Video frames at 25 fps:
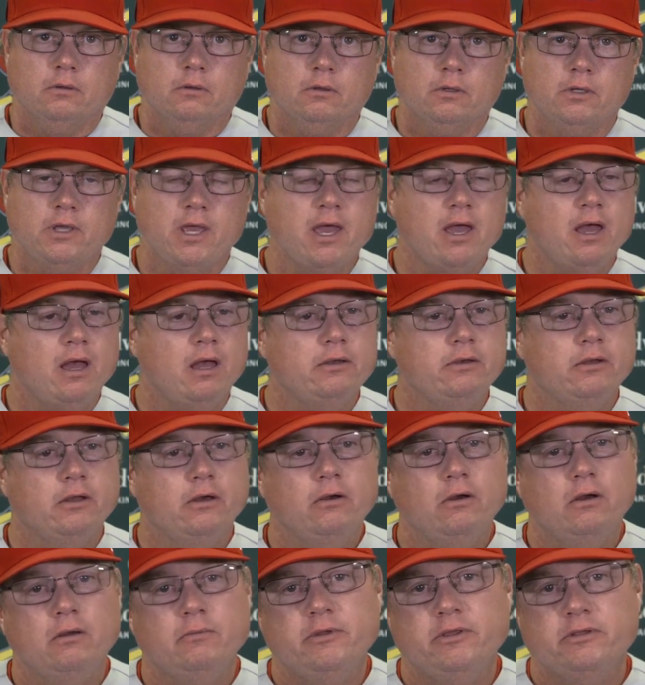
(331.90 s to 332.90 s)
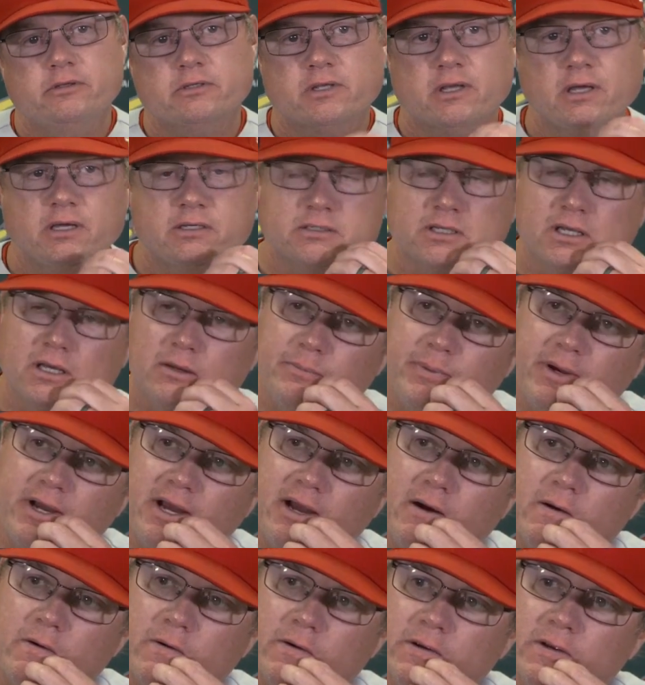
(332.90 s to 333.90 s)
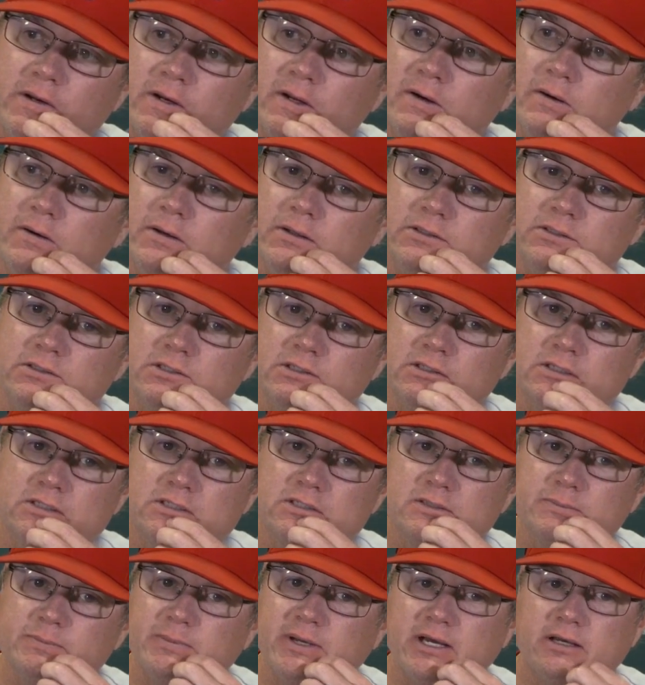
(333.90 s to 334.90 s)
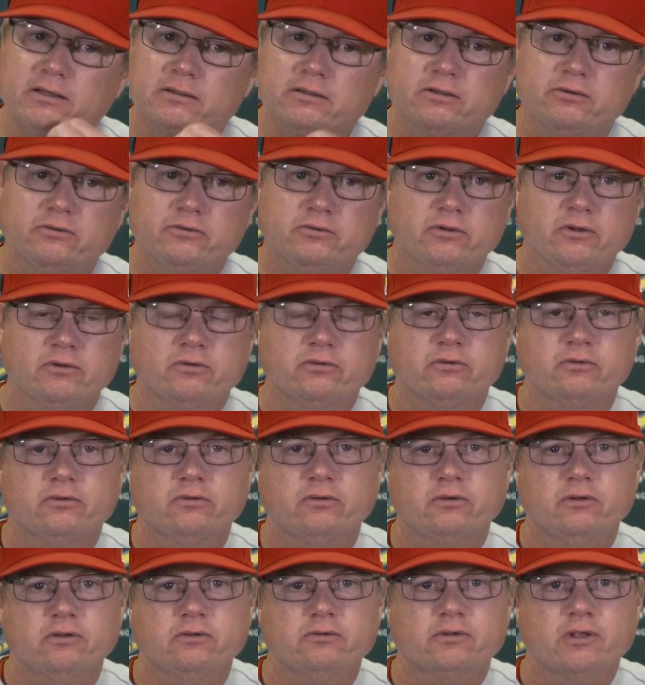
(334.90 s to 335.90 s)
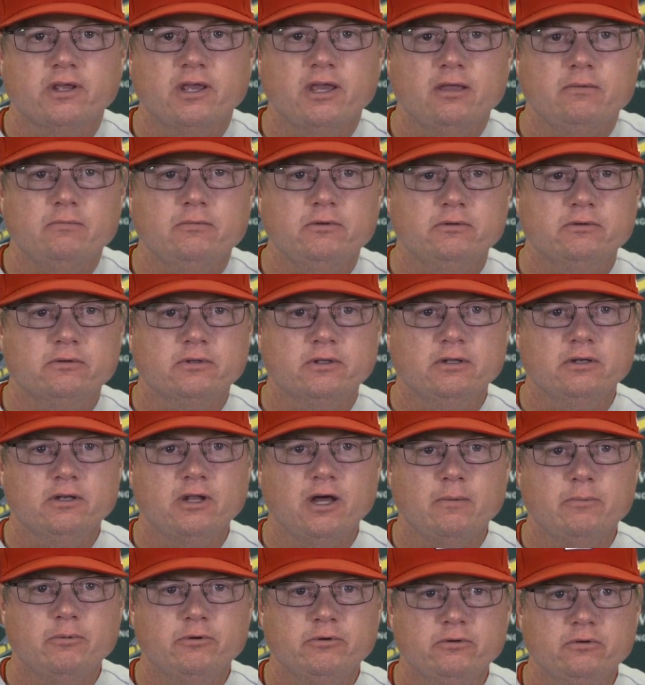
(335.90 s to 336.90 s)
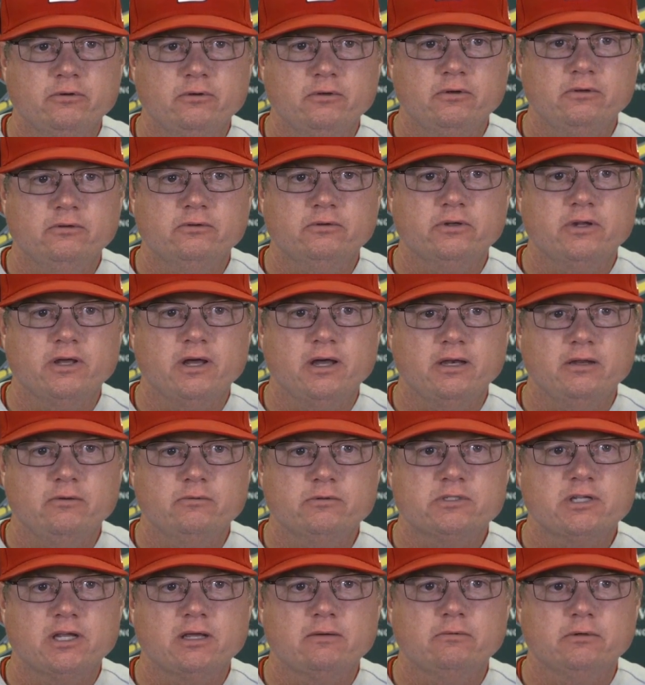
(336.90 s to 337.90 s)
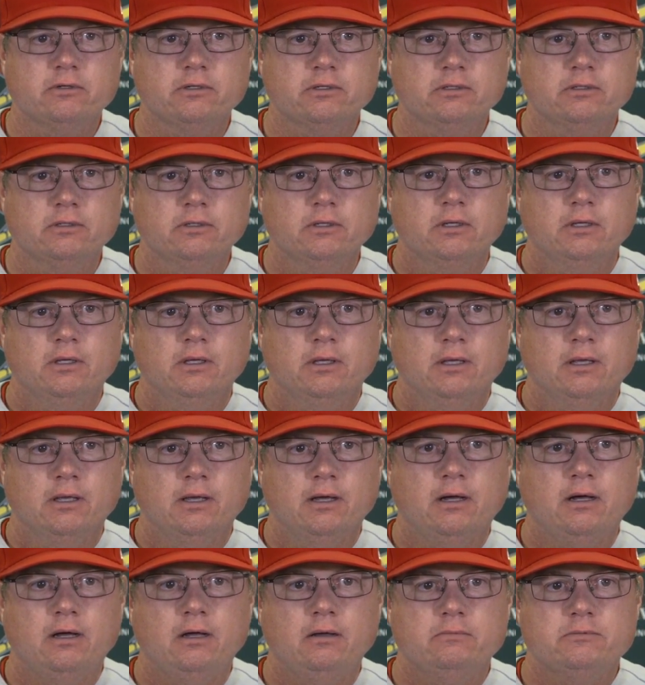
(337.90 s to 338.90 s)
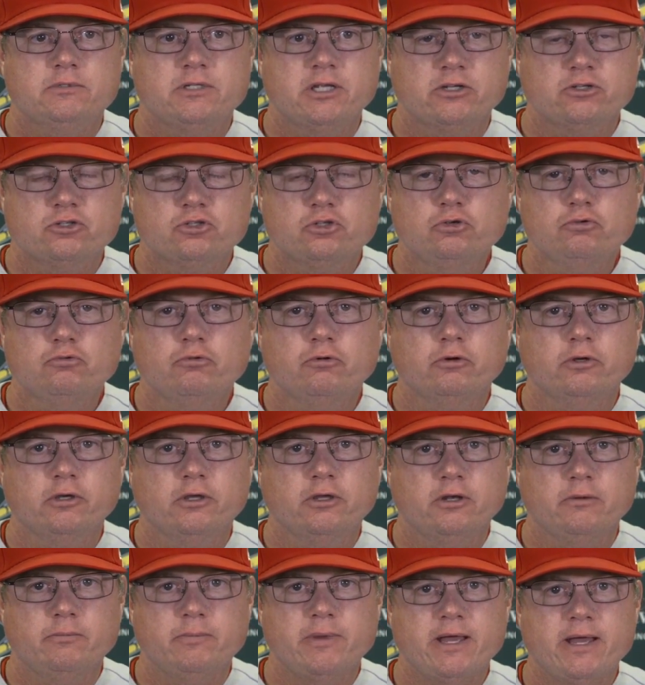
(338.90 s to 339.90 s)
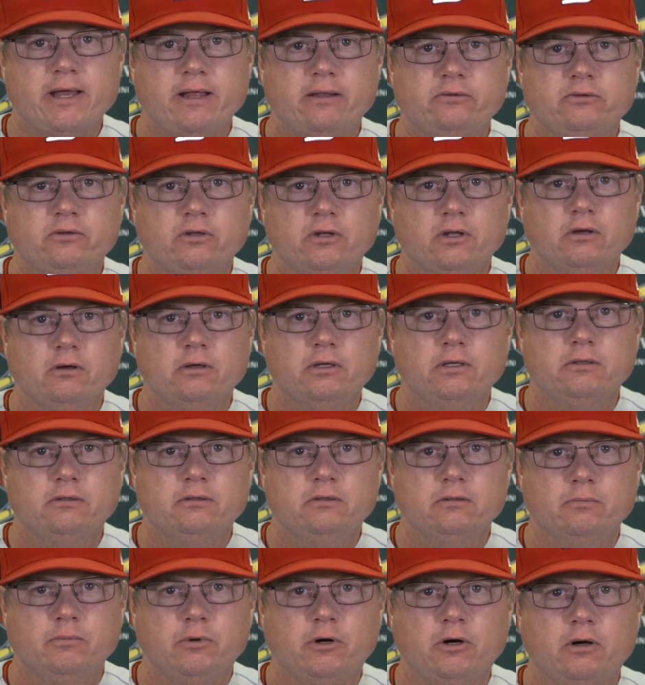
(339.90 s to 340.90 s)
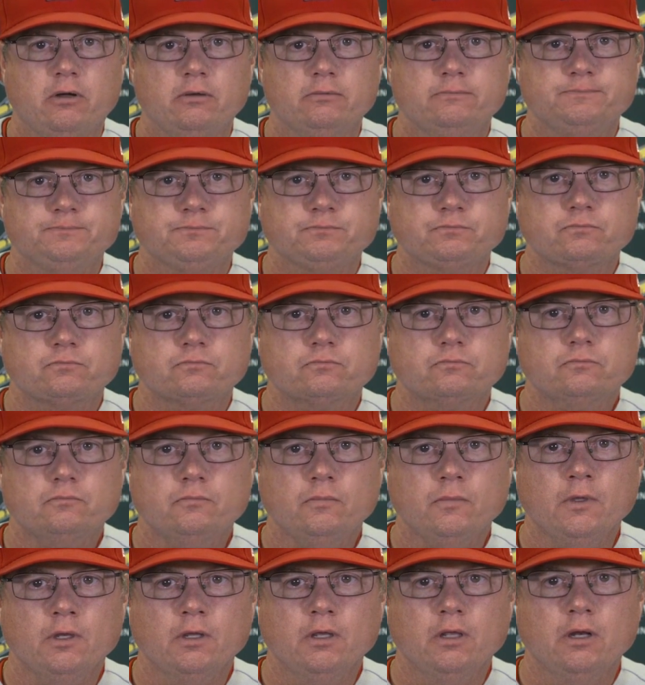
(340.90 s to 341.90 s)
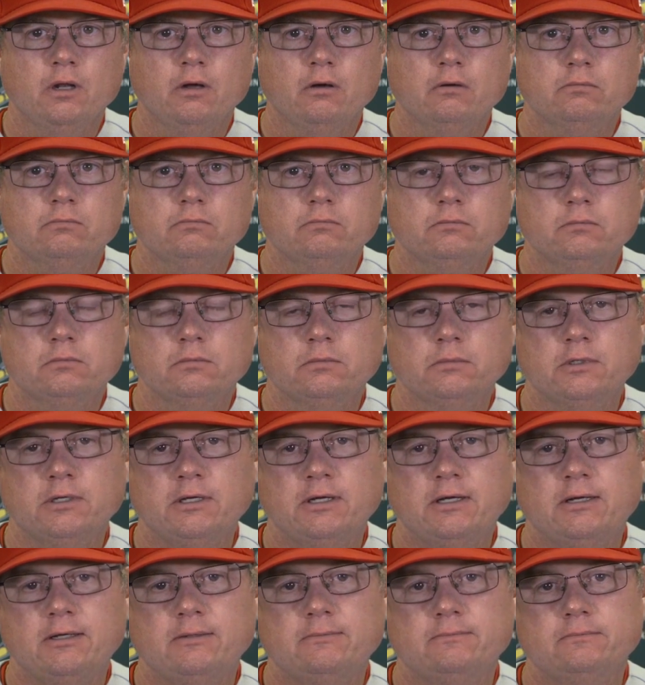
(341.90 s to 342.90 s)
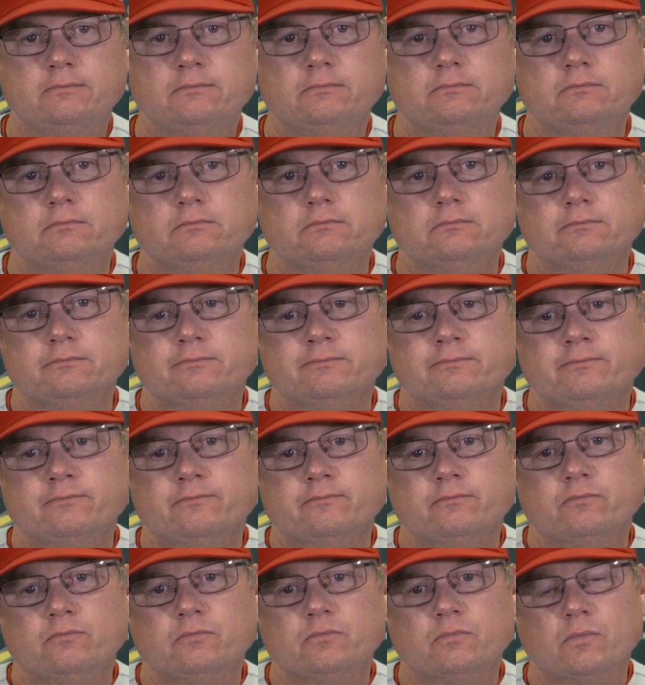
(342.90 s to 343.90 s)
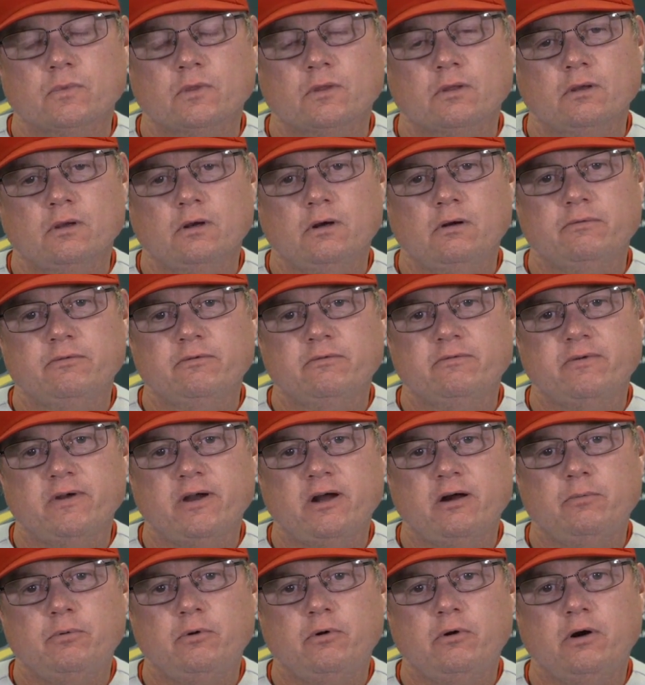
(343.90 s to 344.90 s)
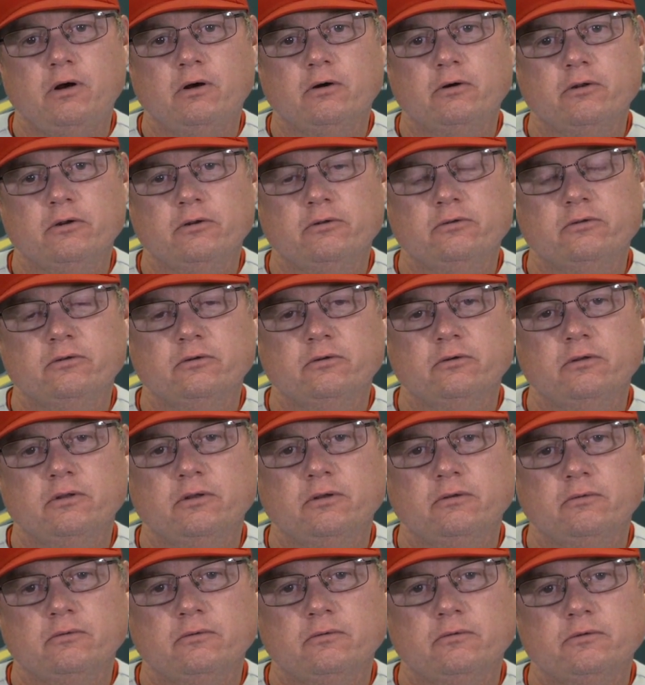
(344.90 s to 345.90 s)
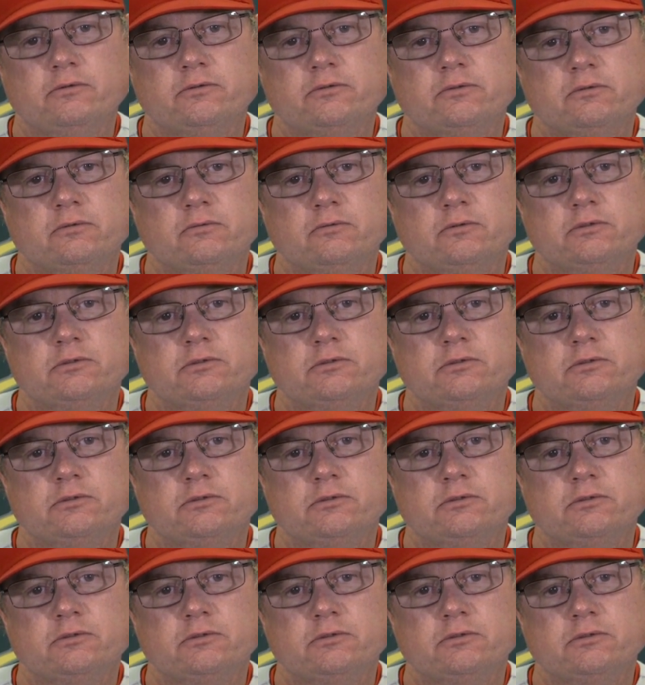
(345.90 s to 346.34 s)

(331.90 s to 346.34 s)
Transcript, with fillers: Yeah, no, I mean, this guy's got power. You know, it's about consistency in this game. He's getting opportunities. Tonight he was able to take two really good at bats. You know, he hit the ball, you know, off the foul pole I alluded to that was